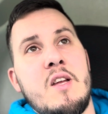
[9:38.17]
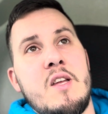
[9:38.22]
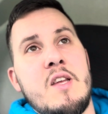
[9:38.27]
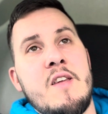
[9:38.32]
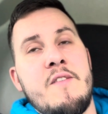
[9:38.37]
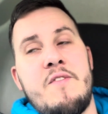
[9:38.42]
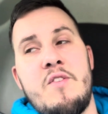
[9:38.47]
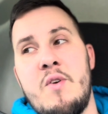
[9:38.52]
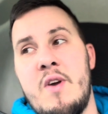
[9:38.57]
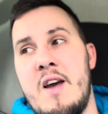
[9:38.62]

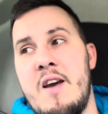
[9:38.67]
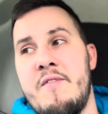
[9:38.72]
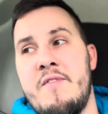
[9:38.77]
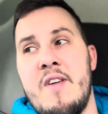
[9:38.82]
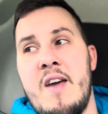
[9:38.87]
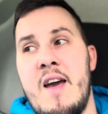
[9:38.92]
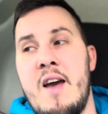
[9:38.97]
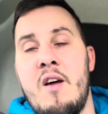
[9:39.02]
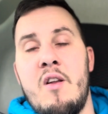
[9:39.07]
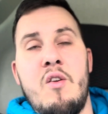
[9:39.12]
if you have
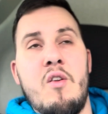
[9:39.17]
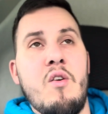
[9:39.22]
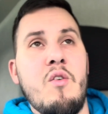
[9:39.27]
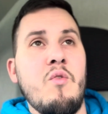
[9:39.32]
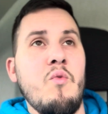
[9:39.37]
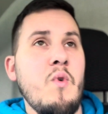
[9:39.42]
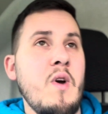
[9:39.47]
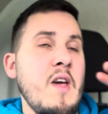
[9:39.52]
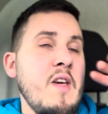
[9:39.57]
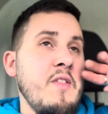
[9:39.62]
that
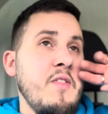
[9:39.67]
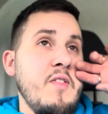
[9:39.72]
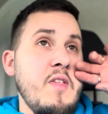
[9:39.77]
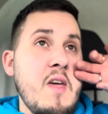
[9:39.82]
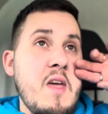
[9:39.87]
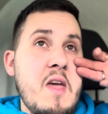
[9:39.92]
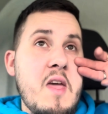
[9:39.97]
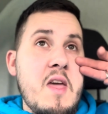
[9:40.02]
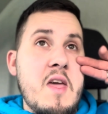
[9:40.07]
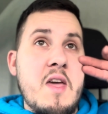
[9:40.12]
along with
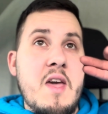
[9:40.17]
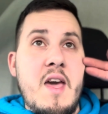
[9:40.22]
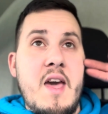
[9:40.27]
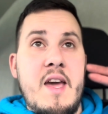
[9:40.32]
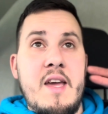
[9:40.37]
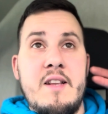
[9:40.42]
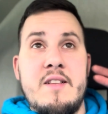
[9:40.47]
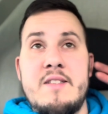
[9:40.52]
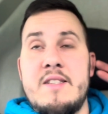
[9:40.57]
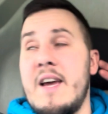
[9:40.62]

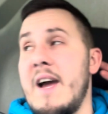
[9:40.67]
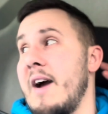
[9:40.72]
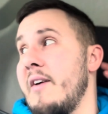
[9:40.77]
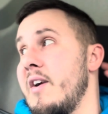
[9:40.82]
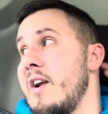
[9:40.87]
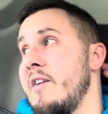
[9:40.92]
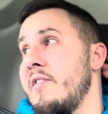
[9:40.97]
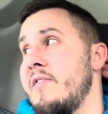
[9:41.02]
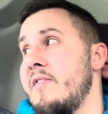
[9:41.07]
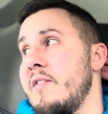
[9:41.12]
a
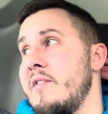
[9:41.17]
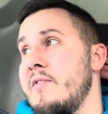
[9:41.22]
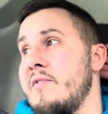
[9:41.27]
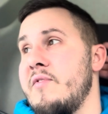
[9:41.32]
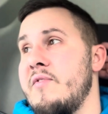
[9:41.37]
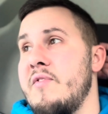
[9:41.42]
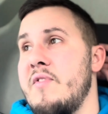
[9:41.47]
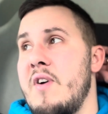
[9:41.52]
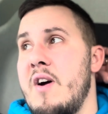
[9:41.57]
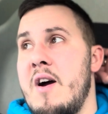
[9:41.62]
tariff
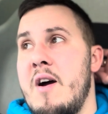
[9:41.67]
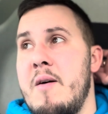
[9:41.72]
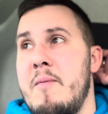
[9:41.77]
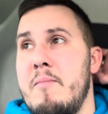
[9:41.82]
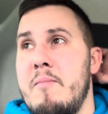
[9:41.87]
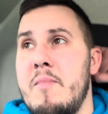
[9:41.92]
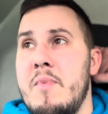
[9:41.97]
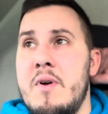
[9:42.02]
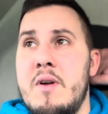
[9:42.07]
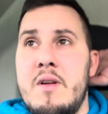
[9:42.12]

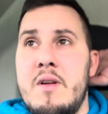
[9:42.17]
from,